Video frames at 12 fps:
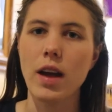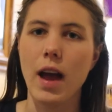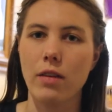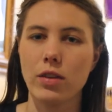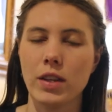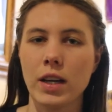
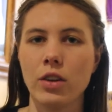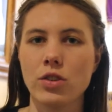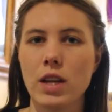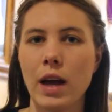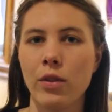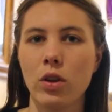everything
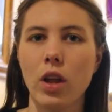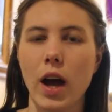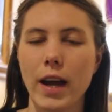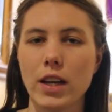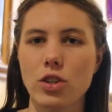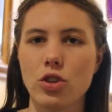else down the
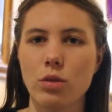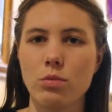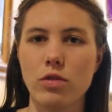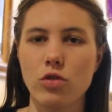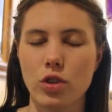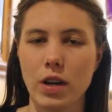line in
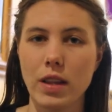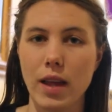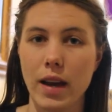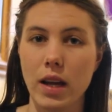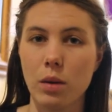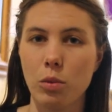terms of training
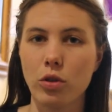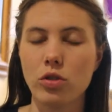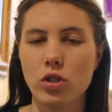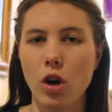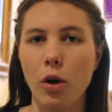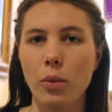that animal.
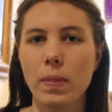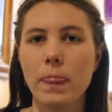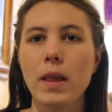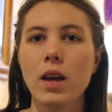So